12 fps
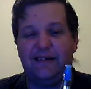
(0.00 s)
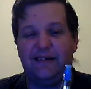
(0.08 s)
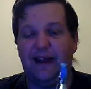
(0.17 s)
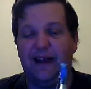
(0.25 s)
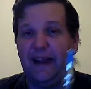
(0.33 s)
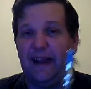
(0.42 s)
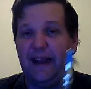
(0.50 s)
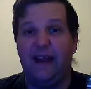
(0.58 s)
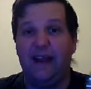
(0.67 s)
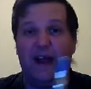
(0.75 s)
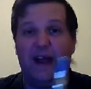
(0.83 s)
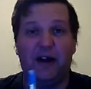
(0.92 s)

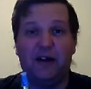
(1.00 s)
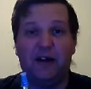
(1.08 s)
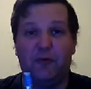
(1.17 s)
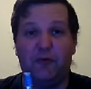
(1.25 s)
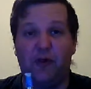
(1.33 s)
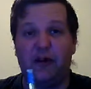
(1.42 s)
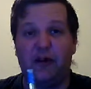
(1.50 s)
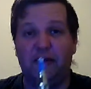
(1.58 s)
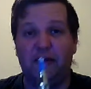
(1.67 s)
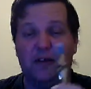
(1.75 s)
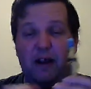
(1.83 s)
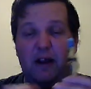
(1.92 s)
I got it working
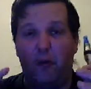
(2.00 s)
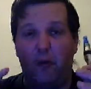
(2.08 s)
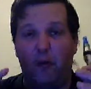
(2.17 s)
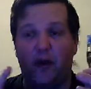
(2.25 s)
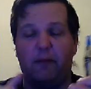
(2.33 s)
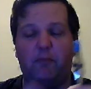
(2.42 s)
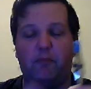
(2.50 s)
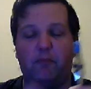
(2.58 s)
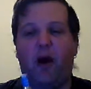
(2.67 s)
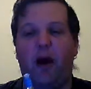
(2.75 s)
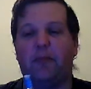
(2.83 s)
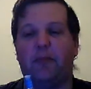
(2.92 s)
and working
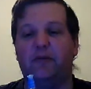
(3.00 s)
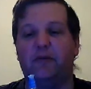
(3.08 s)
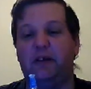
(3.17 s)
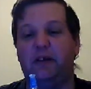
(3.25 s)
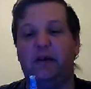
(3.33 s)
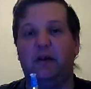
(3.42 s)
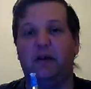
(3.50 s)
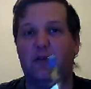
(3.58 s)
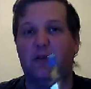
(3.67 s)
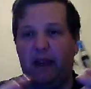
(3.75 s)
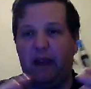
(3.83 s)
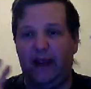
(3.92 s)
properly,
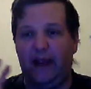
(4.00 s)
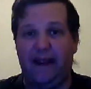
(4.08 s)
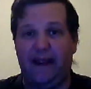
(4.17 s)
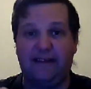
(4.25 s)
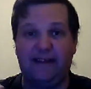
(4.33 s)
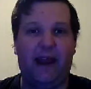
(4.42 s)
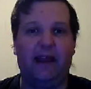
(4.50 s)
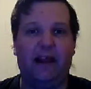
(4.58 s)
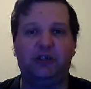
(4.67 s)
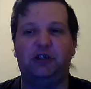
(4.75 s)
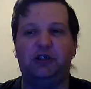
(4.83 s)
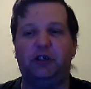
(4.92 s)
like a tank
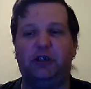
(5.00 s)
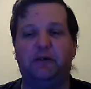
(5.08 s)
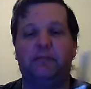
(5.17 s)
should.